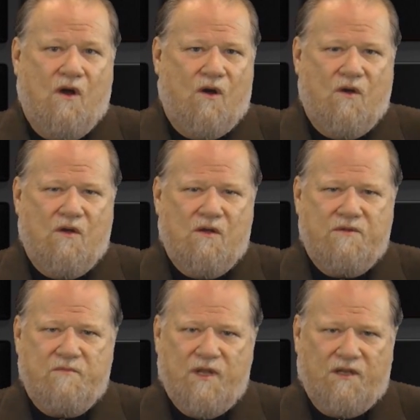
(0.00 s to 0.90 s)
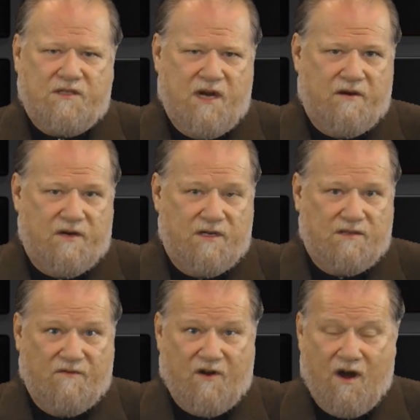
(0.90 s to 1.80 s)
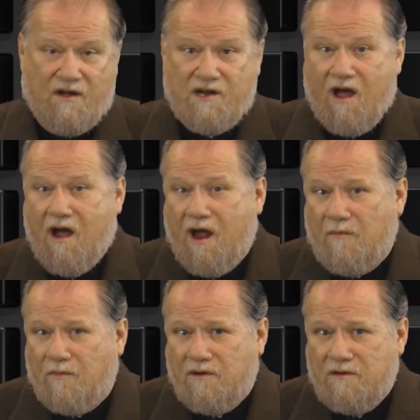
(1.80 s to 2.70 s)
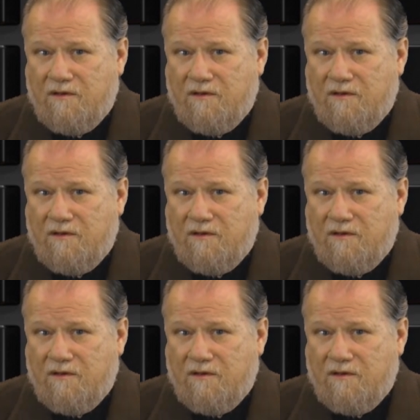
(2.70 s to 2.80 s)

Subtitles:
all the militaries of our time,